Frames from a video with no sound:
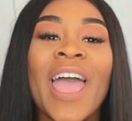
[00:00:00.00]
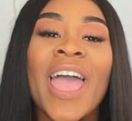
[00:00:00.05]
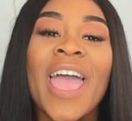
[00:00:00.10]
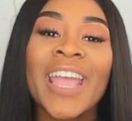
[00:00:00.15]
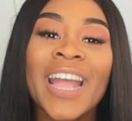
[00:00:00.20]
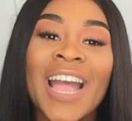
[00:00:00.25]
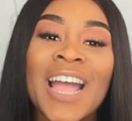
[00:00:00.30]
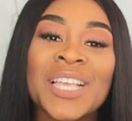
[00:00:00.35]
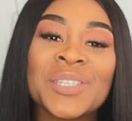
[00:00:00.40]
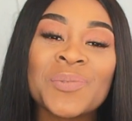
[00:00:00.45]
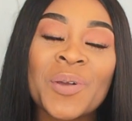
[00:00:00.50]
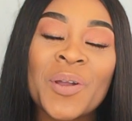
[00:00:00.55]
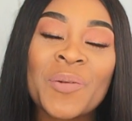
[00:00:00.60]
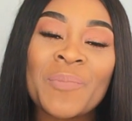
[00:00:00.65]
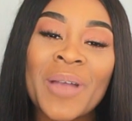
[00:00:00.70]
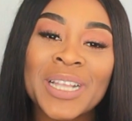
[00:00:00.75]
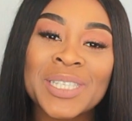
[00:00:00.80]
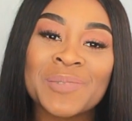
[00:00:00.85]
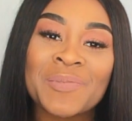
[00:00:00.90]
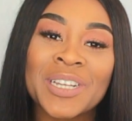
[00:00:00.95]
Hey guys, welcome
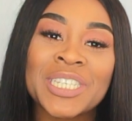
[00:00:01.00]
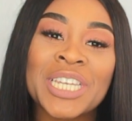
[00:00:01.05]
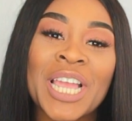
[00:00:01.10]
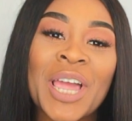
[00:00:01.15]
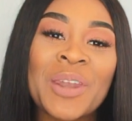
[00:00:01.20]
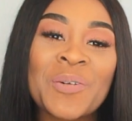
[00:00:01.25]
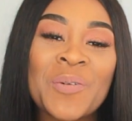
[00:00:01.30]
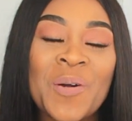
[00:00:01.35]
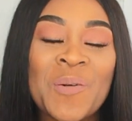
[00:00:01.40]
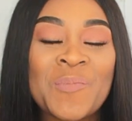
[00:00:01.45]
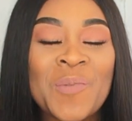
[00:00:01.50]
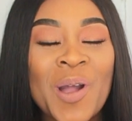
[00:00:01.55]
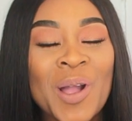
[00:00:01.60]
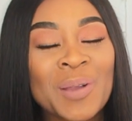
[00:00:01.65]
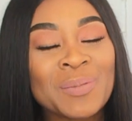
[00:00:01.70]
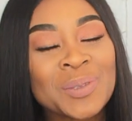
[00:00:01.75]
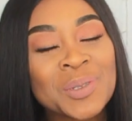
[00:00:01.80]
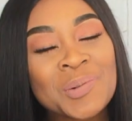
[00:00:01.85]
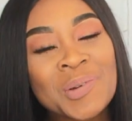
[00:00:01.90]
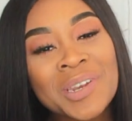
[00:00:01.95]
back to my channel and
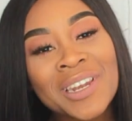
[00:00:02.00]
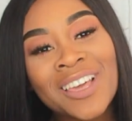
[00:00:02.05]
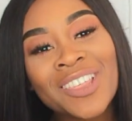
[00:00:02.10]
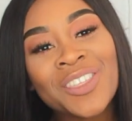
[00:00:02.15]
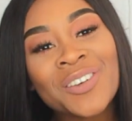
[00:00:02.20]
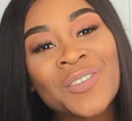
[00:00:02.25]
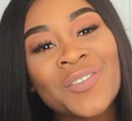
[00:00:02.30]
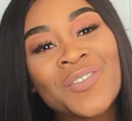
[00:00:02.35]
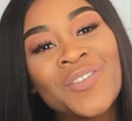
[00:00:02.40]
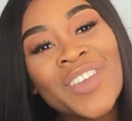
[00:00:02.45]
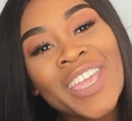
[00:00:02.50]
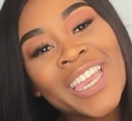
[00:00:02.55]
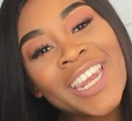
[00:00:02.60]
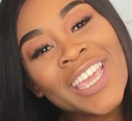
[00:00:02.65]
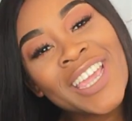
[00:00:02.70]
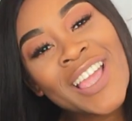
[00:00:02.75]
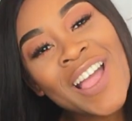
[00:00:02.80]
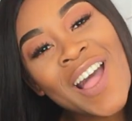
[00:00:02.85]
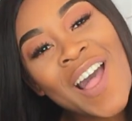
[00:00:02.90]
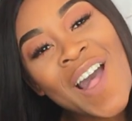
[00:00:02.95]
welcome to another
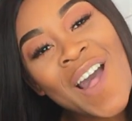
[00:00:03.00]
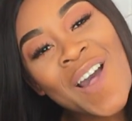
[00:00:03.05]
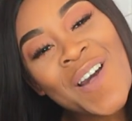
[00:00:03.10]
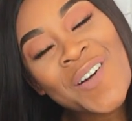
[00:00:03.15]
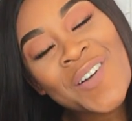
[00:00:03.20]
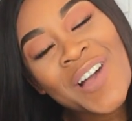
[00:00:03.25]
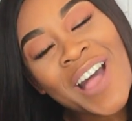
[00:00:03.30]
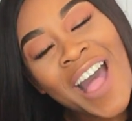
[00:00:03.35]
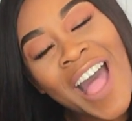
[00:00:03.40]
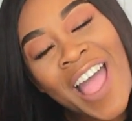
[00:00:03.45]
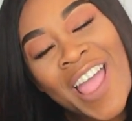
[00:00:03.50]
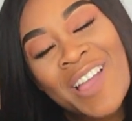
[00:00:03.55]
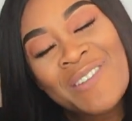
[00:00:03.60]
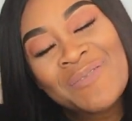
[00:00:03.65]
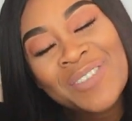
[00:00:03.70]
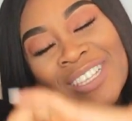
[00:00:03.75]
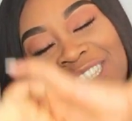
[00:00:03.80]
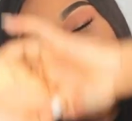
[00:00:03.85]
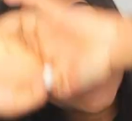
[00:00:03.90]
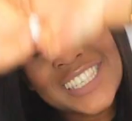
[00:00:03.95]
video. I
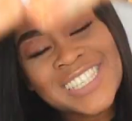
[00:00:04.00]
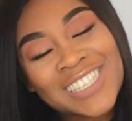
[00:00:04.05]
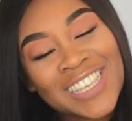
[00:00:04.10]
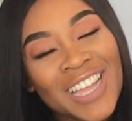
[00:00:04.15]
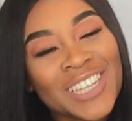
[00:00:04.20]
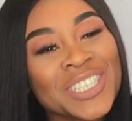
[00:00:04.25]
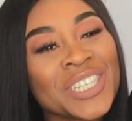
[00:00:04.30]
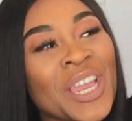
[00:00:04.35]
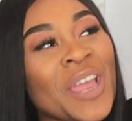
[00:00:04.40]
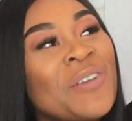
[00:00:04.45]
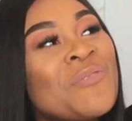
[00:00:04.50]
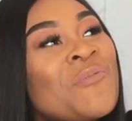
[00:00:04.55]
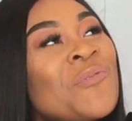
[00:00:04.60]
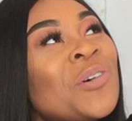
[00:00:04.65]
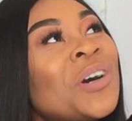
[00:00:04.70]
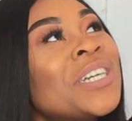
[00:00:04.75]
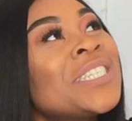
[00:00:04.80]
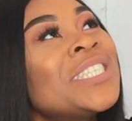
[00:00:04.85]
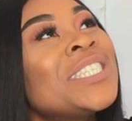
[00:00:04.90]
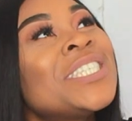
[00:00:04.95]
am in such a
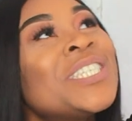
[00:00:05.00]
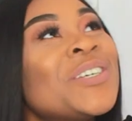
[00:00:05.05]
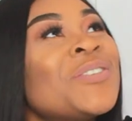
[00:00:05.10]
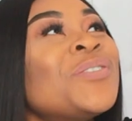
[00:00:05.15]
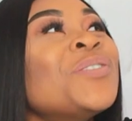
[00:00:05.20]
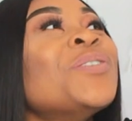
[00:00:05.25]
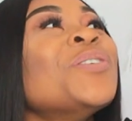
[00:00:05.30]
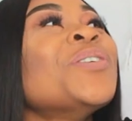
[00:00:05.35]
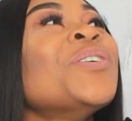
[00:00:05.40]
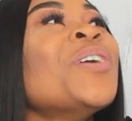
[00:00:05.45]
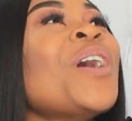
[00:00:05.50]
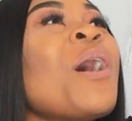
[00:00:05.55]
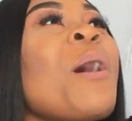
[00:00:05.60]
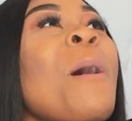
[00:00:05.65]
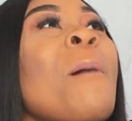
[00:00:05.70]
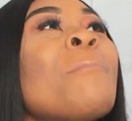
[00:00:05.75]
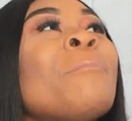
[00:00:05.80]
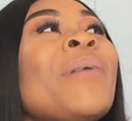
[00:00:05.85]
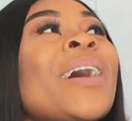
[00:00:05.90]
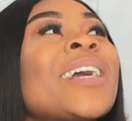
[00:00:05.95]
wonderful,
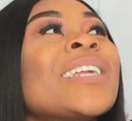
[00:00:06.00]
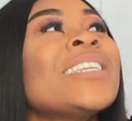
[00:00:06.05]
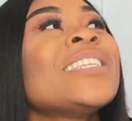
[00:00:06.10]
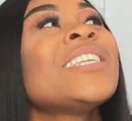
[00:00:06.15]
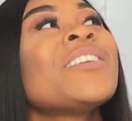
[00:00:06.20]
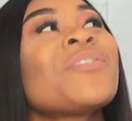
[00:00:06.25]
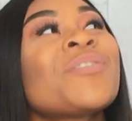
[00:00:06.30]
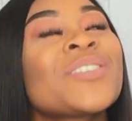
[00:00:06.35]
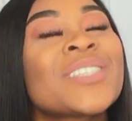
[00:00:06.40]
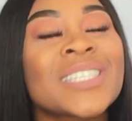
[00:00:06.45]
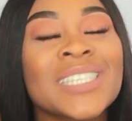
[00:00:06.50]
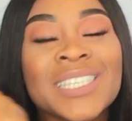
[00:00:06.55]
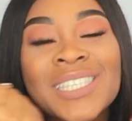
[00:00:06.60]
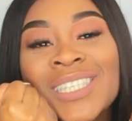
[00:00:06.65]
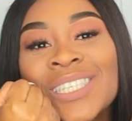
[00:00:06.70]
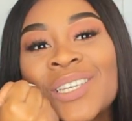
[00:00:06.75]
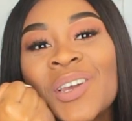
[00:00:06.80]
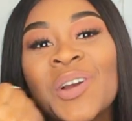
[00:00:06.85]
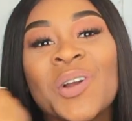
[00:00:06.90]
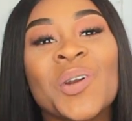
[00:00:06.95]

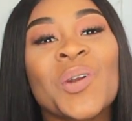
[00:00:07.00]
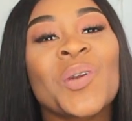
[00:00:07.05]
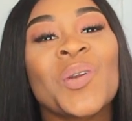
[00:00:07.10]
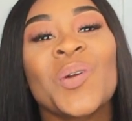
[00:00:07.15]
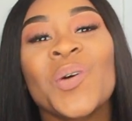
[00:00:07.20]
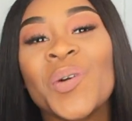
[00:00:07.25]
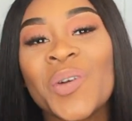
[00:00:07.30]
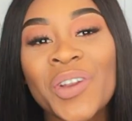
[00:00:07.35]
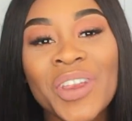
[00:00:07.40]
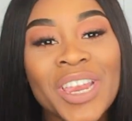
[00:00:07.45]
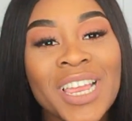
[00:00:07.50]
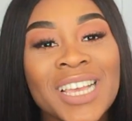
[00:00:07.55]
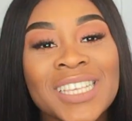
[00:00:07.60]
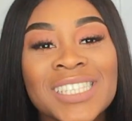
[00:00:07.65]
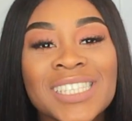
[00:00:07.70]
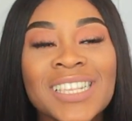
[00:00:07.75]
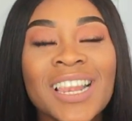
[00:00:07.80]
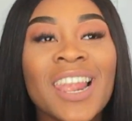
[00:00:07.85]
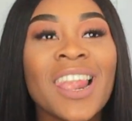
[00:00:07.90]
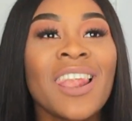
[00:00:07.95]
magnificent,
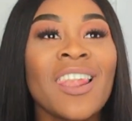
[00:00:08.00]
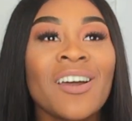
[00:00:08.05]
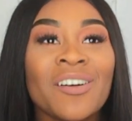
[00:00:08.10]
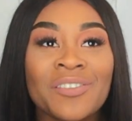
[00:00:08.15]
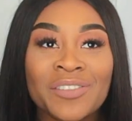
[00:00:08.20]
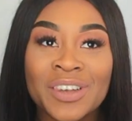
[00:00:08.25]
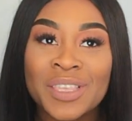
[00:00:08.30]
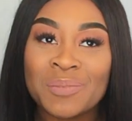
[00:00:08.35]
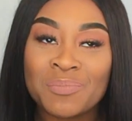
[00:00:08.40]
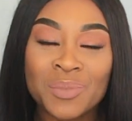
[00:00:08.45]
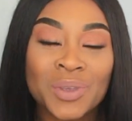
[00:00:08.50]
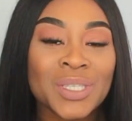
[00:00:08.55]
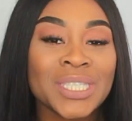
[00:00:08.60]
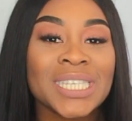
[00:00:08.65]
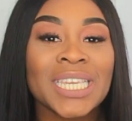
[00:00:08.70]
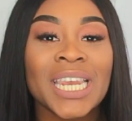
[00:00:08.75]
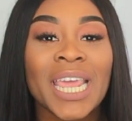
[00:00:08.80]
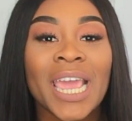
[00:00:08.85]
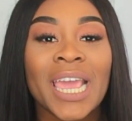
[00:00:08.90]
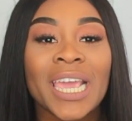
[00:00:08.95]
glorious, lovely mood
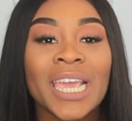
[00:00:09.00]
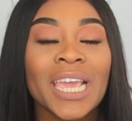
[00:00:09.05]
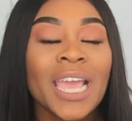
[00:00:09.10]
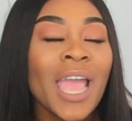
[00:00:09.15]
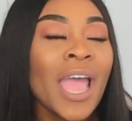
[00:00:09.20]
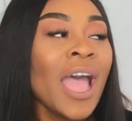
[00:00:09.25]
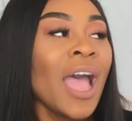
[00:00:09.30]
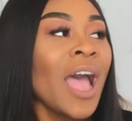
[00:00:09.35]
today.